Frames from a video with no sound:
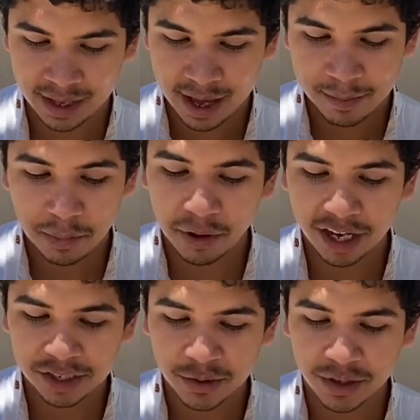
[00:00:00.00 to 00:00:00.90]
But pretty
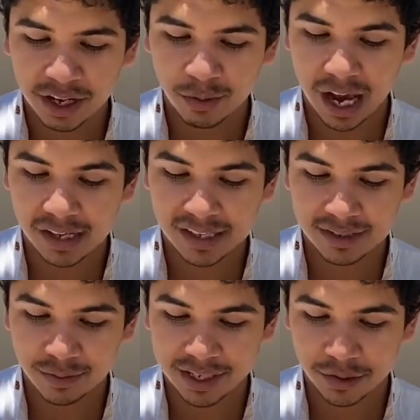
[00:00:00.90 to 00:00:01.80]
soon he roused his
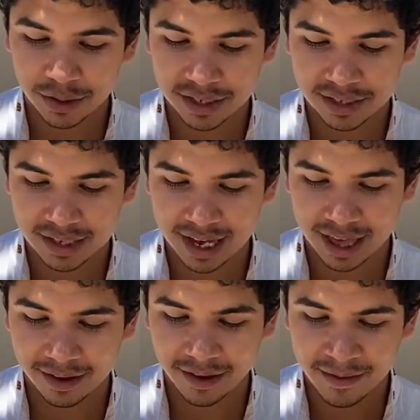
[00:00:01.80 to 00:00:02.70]
resources
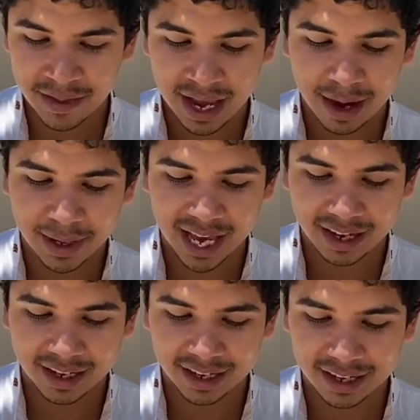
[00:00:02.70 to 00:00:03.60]
together and began
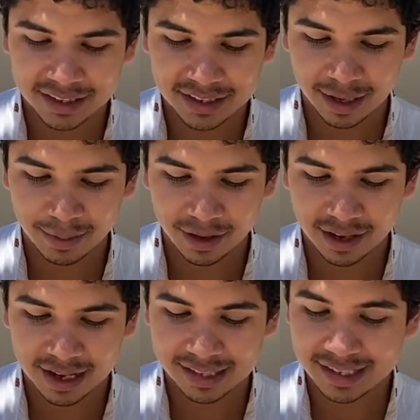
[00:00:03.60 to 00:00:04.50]
cooking his supper
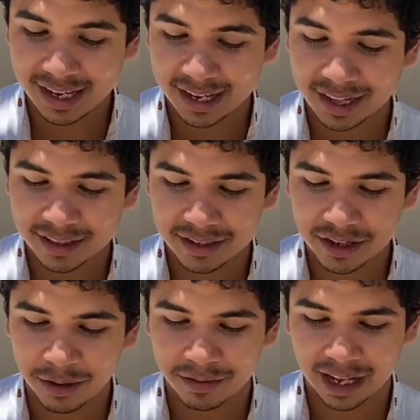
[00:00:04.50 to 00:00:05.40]
and singing at the
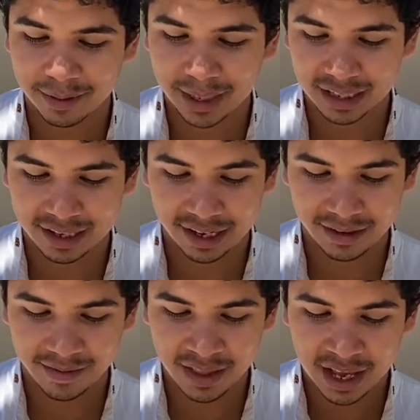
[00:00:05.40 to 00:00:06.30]
stove like a millionaire,
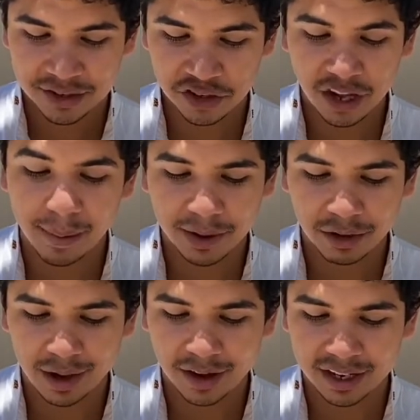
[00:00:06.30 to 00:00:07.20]
stomping
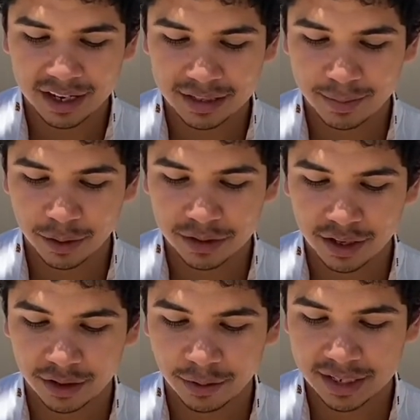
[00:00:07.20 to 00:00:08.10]
around in his boots on
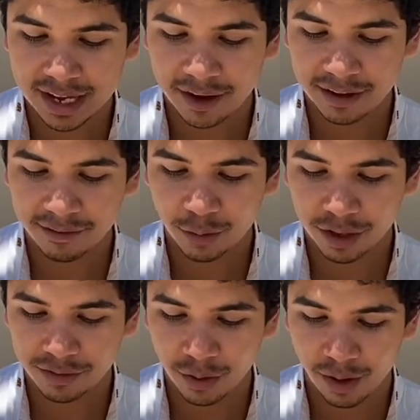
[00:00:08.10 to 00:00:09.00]
the resounding wood
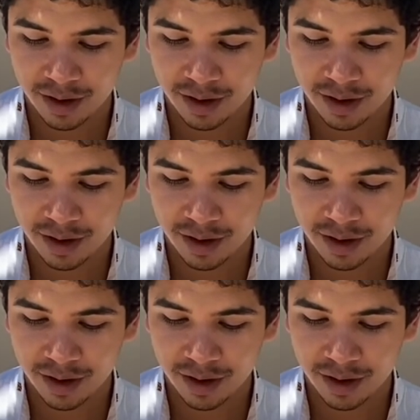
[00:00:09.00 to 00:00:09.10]
floor,